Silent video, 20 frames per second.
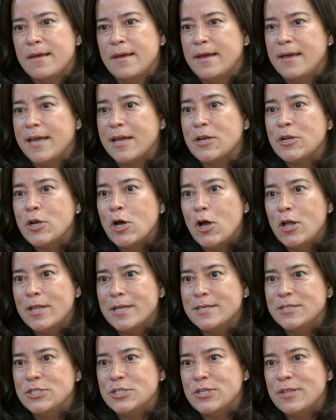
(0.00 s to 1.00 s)

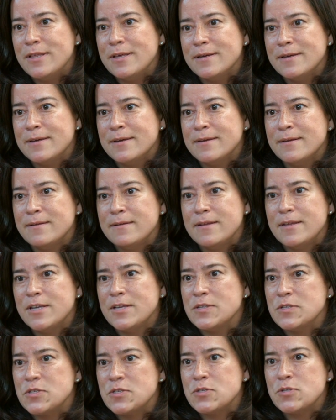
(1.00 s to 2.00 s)
acknowledge the
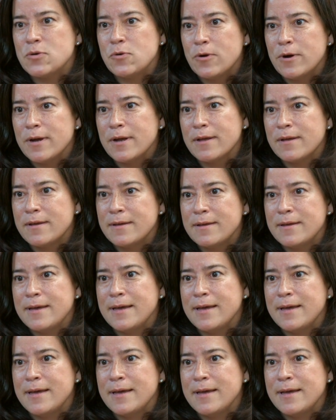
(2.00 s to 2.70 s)
historic